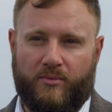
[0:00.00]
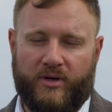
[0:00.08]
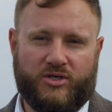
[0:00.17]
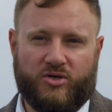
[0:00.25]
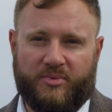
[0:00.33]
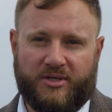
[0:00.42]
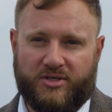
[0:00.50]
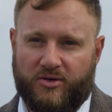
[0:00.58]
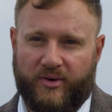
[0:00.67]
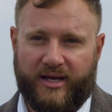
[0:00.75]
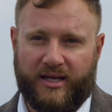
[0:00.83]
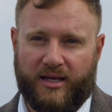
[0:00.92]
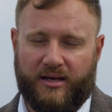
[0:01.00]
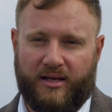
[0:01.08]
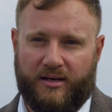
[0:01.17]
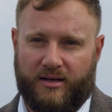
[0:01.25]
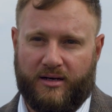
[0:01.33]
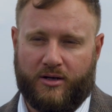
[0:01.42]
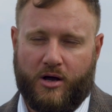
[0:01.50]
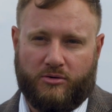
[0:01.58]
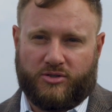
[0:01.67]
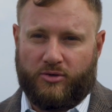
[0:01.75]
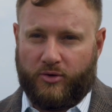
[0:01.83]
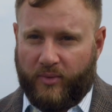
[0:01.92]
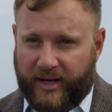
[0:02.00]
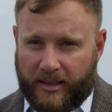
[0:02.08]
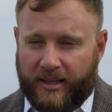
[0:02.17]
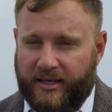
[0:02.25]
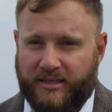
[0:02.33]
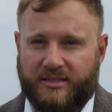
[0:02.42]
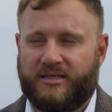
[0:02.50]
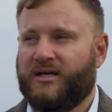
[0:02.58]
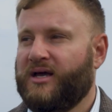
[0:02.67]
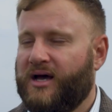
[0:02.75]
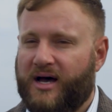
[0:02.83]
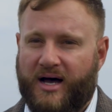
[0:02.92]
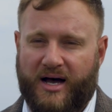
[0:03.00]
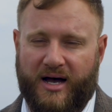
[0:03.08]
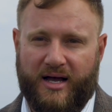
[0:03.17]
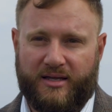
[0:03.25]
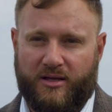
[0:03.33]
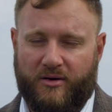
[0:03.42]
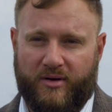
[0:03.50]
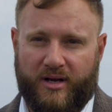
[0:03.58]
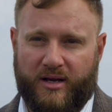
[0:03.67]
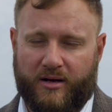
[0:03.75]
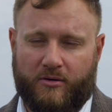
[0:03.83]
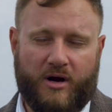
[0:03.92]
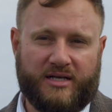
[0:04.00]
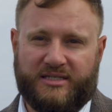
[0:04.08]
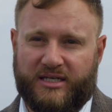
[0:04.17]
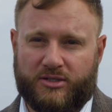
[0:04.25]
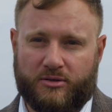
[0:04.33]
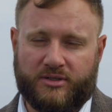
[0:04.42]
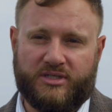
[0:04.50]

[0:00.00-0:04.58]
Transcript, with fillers: we should be doing in, in, in coastal New England, uh, you know, and, and, across the eastern